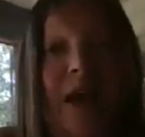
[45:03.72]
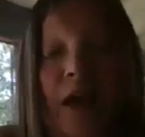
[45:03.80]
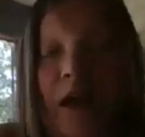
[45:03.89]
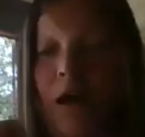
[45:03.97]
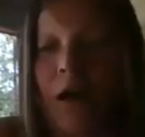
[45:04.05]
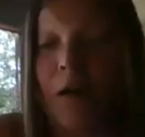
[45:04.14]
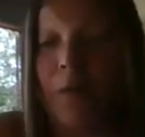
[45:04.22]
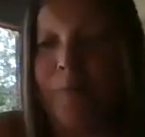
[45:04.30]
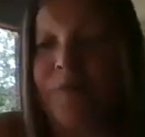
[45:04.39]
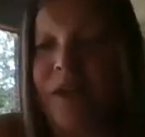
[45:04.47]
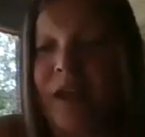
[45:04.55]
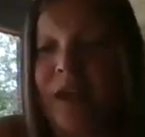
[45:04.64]

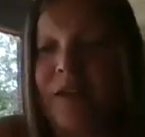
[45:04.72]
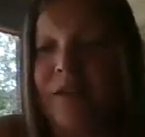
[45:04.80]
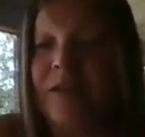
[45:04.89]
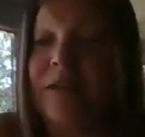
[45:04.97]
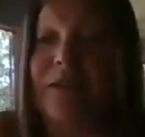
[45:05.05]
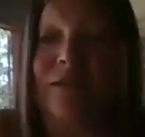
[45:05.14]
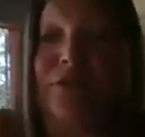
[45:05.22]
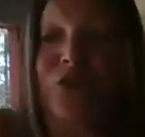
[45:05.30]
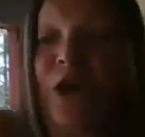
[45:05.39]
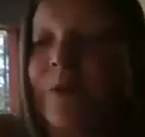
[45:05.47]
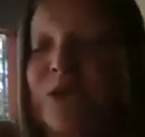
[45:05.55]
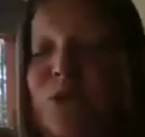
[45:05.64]
and there's
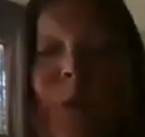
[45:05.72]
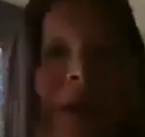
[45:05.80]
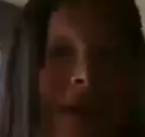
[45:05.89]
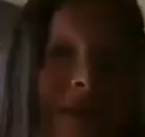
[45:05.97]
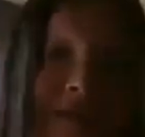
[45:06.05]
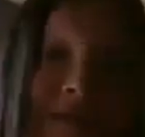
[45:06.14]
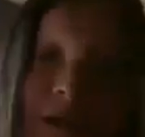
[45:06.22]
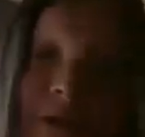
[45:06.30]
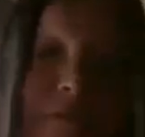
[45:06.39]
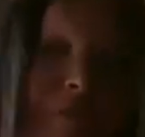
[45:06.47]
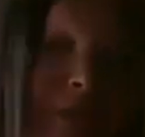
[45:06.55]
always ways of